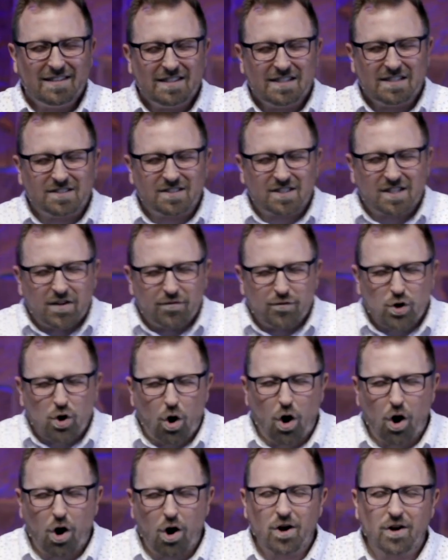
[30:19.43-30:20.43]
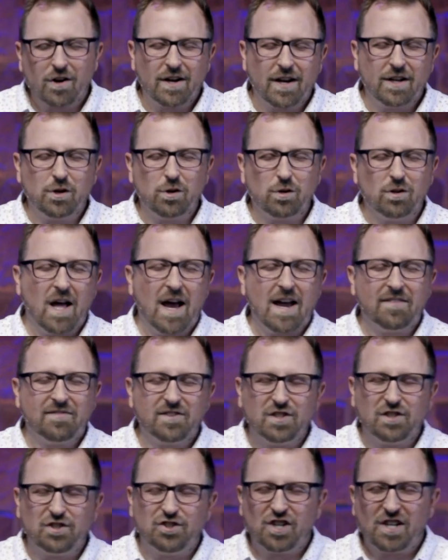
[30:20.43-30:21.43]
is to give your heart and your life
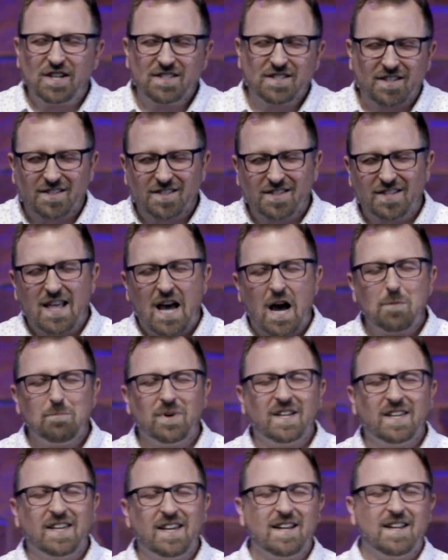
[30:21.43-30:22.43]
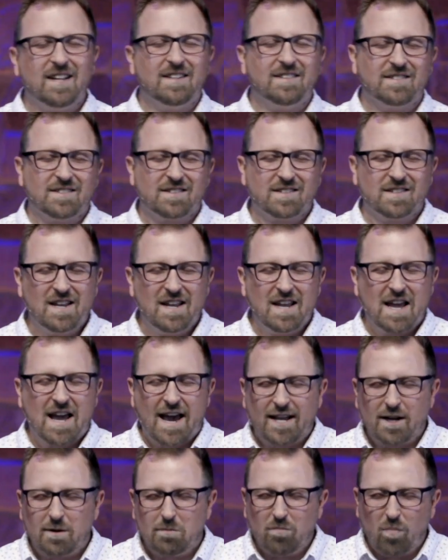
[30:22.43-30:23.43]
to Jesus. And that begins
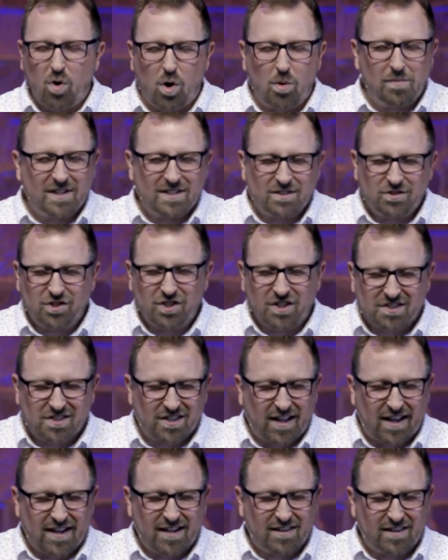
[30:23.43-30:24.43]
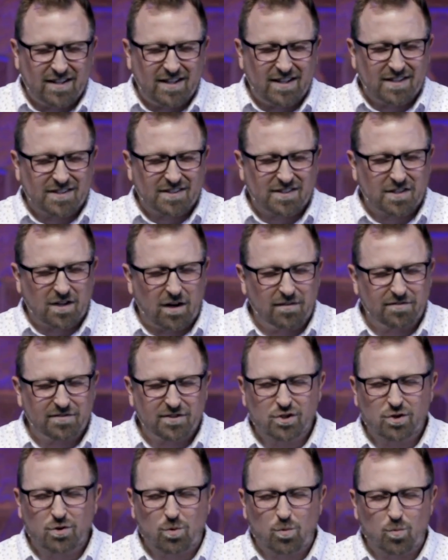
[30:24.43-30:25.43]
at a moment just like this of
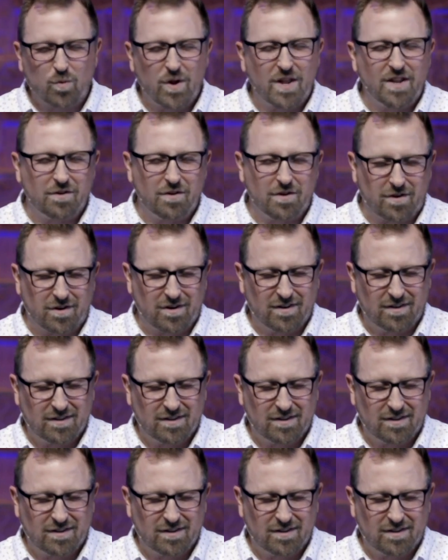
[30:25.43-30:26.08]
surrender.